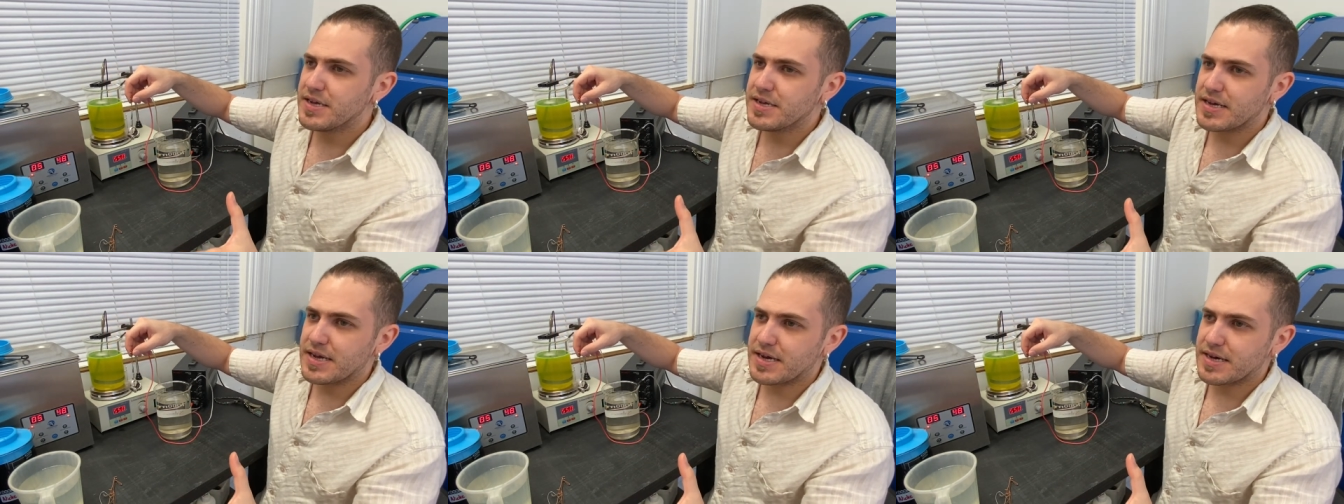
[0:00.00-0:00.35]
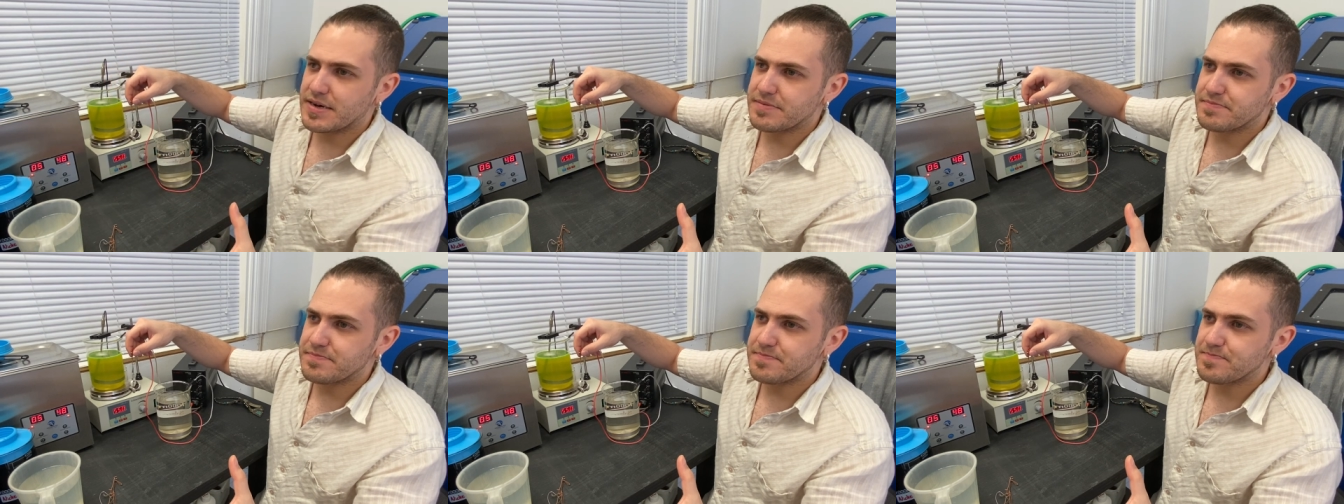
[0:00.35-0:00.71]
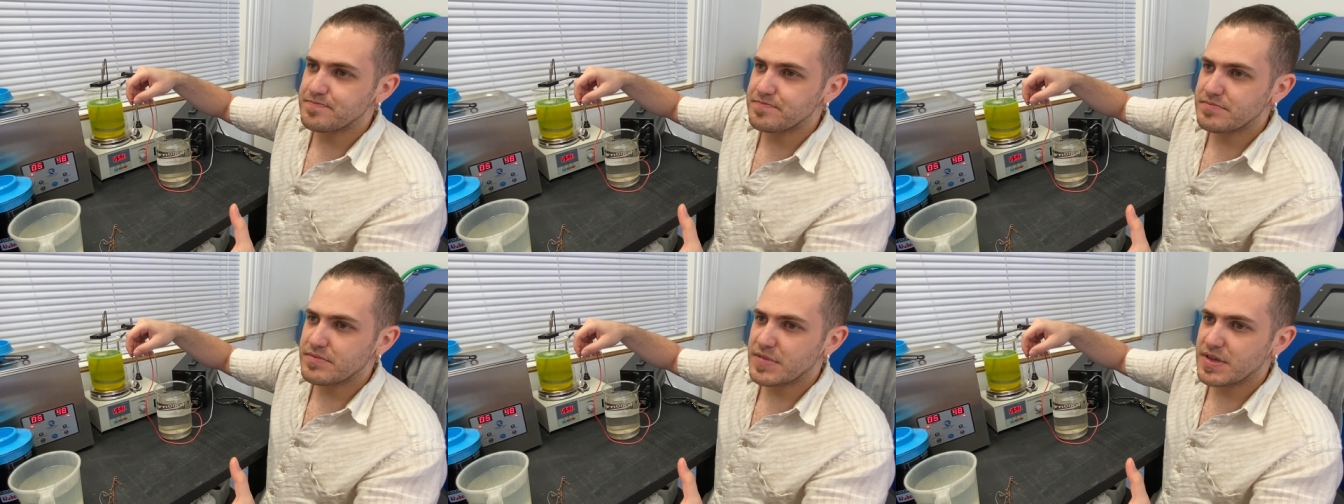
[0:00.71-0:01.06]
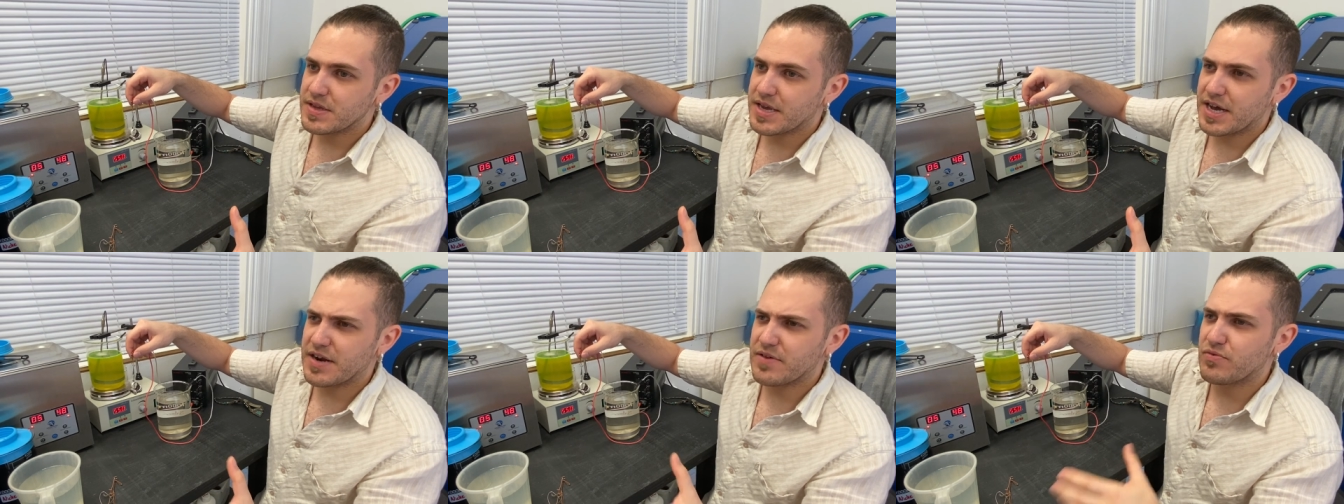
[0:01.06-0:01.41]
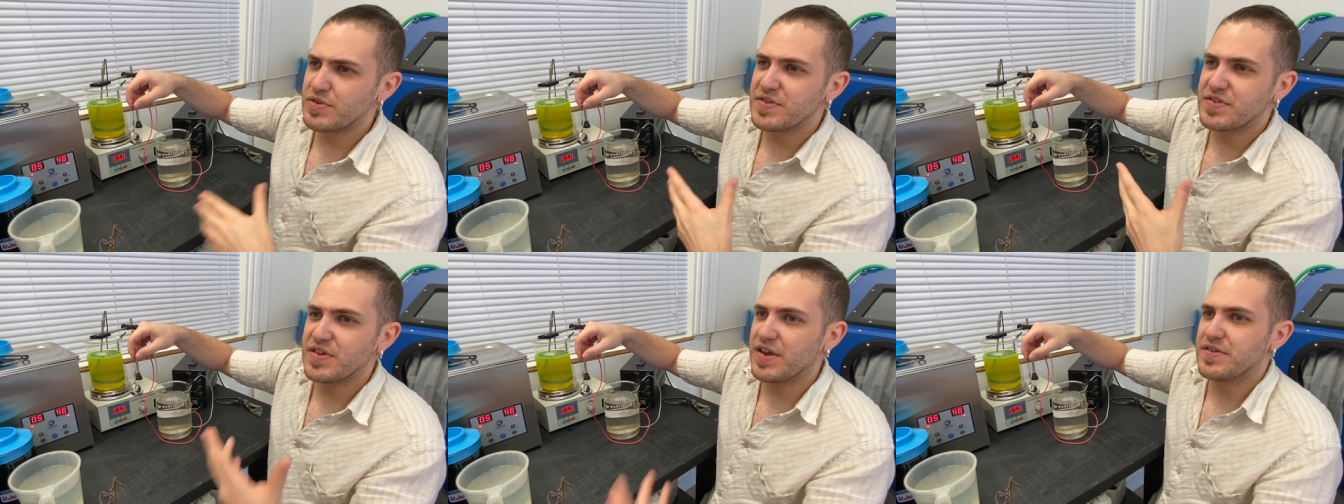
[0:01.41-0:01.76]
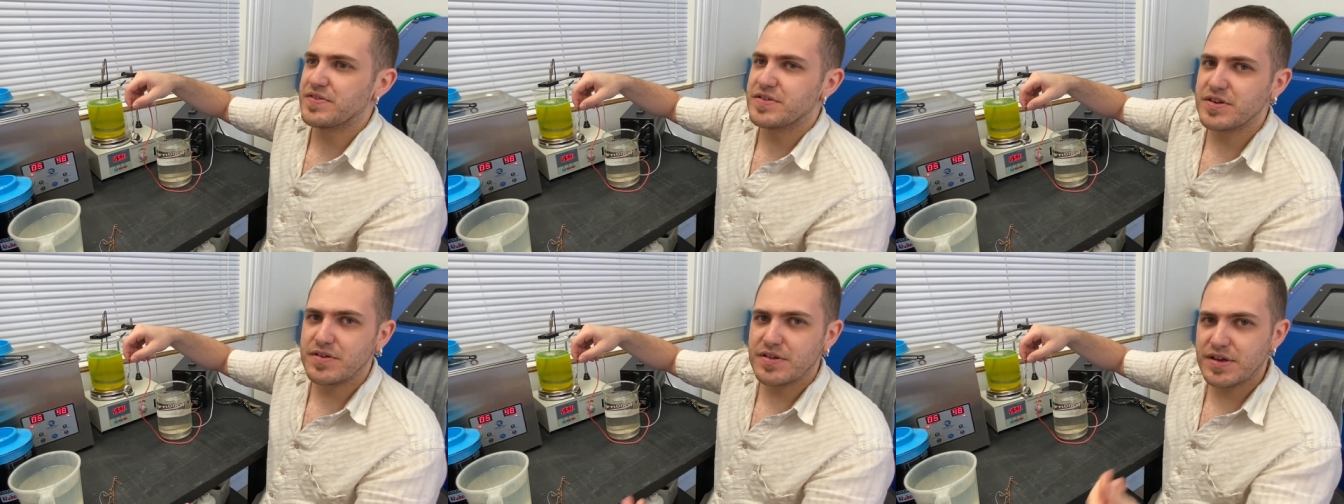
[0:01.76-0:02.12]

um, kind of resist, you know,